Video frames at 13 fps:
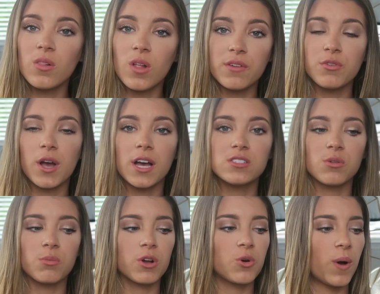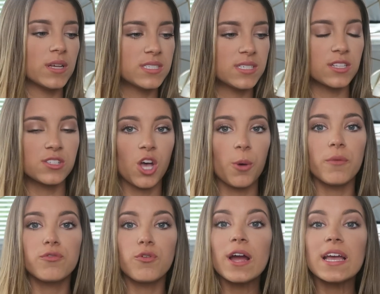A lot of you guys request it. So
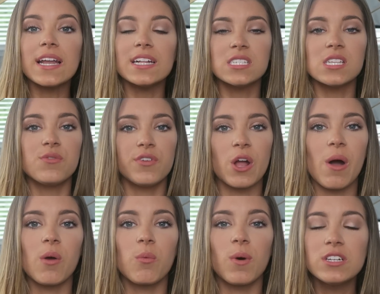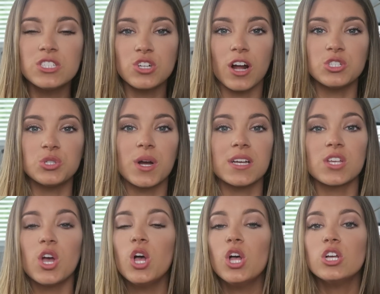before I get into the video, I wanted to talk to you
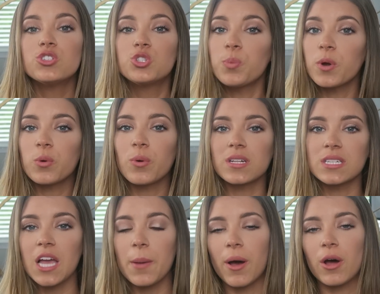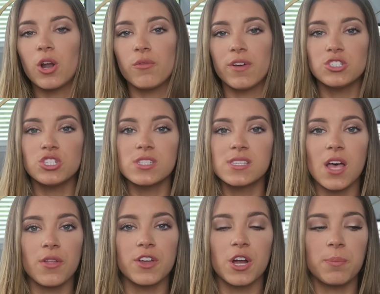guys super quickly about Ovation
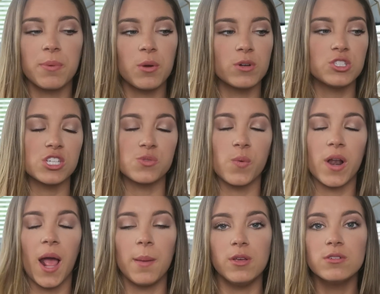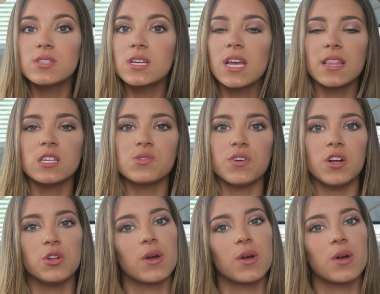Cell Therapy, which is what I'm using in this video.